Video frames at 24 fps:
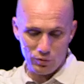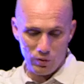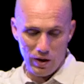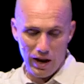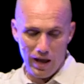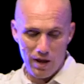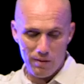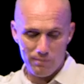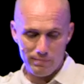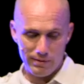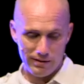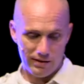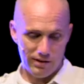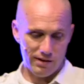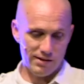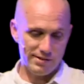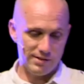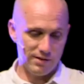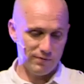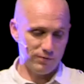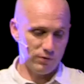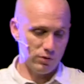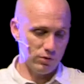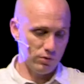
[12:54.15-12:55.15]
ground
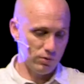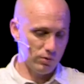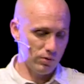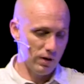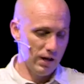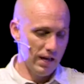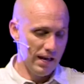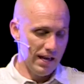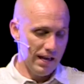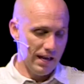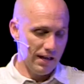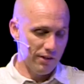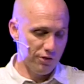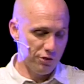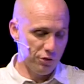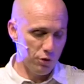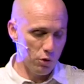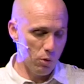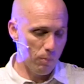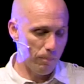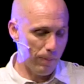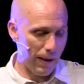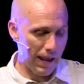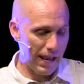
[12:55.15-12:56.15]
because of you, and
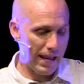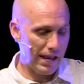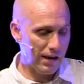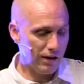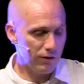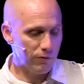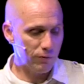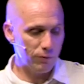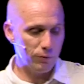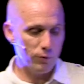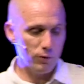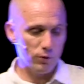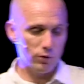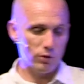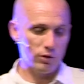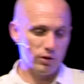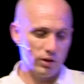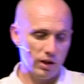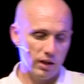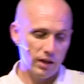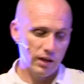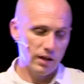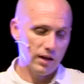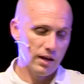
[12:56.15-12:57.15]
through
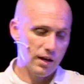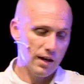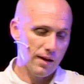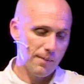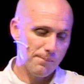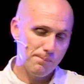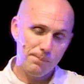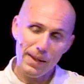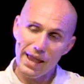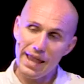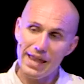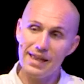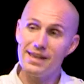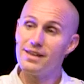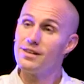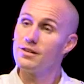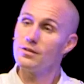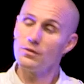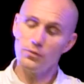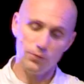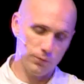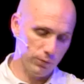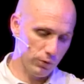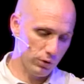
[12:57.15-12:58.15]
painful
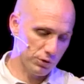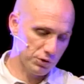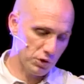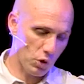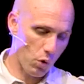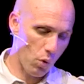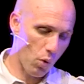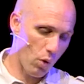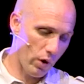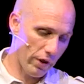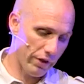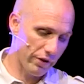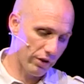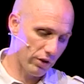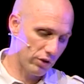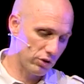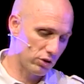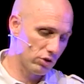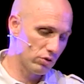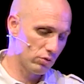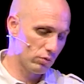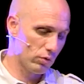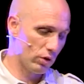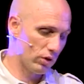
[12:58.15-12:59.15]
painful toil,
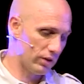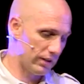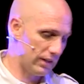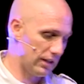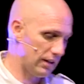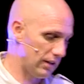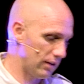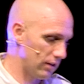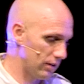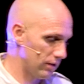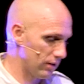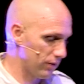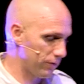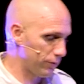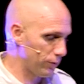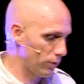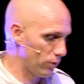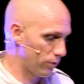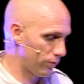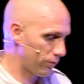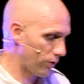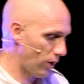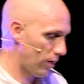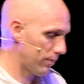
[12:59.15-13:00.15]
you will eat
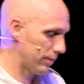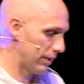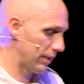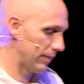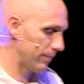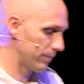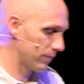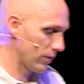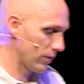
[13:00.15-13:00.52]
food from it